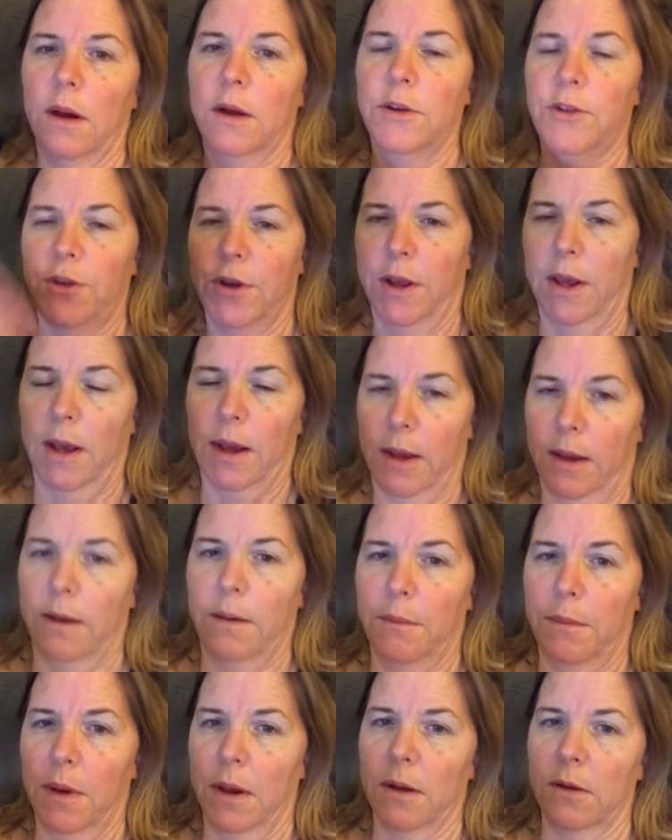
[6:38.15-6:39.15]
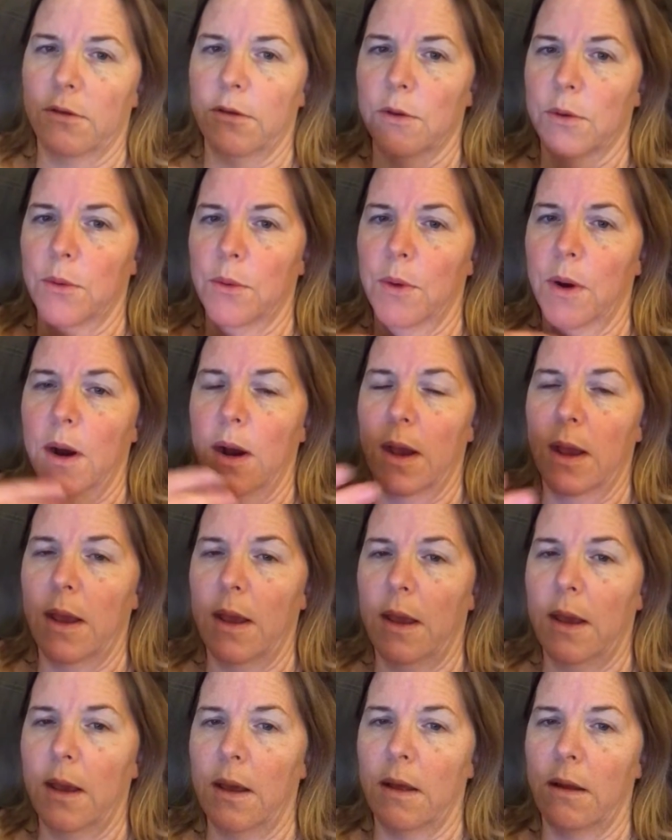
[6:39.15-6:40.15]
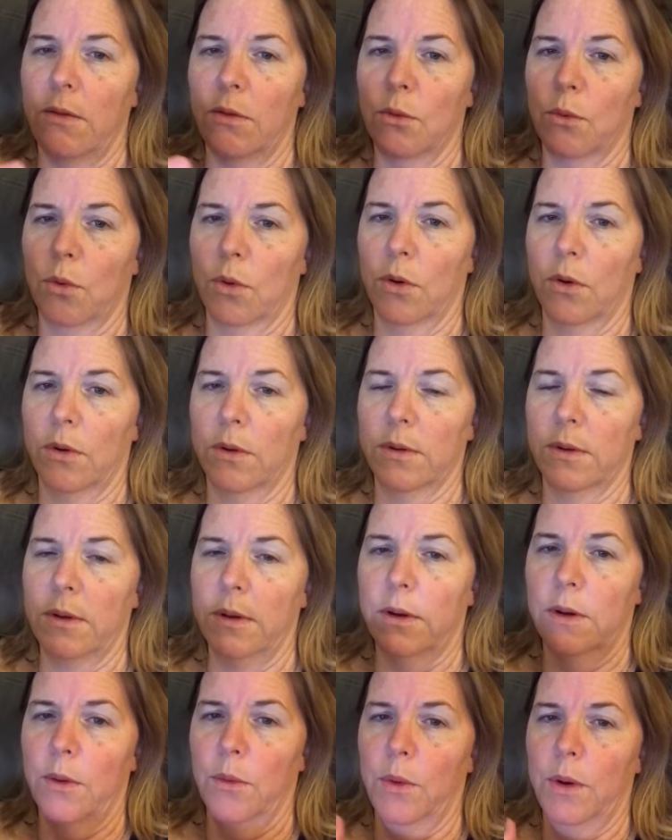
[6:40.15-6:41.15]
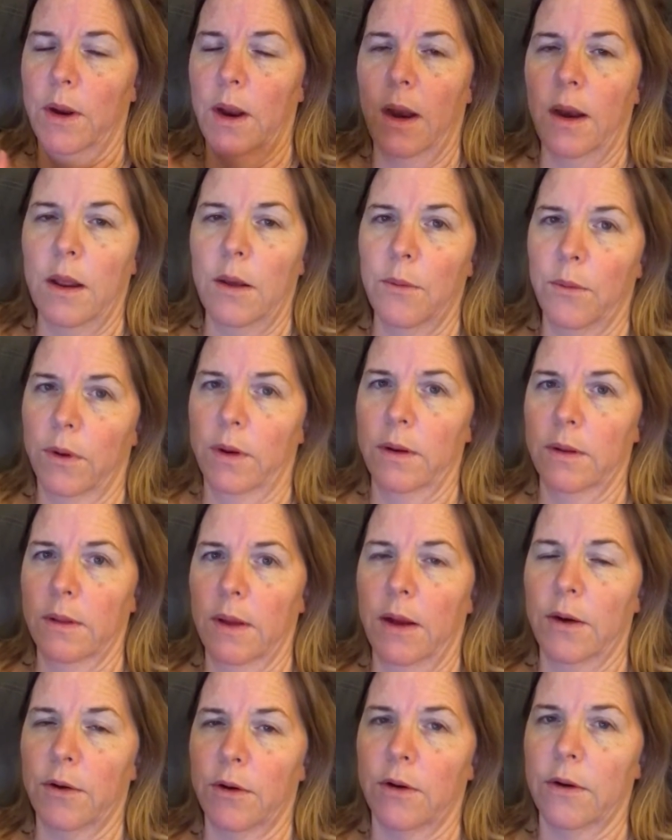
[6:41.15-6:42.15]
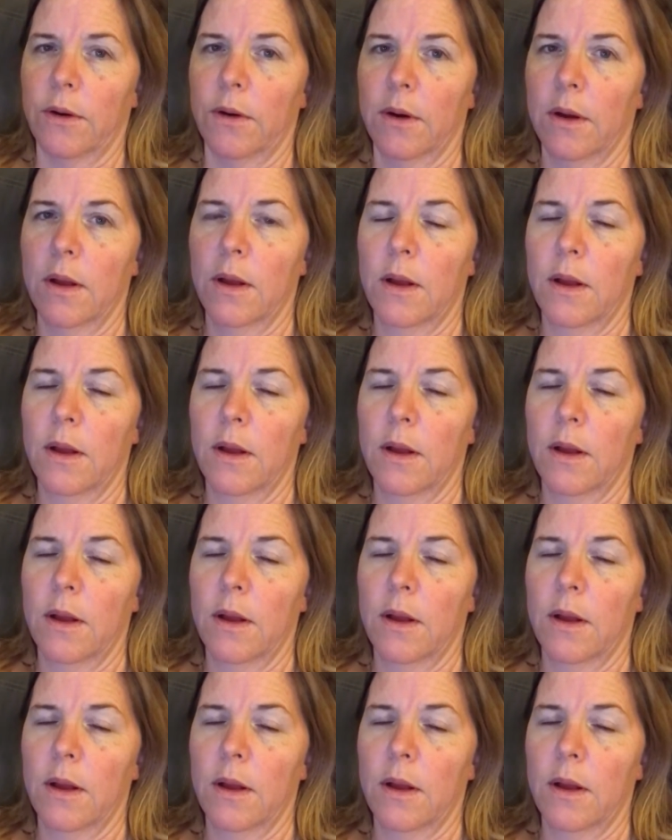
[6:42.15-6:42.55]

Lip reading: She can't get him back. So, why in the world would anyone let her?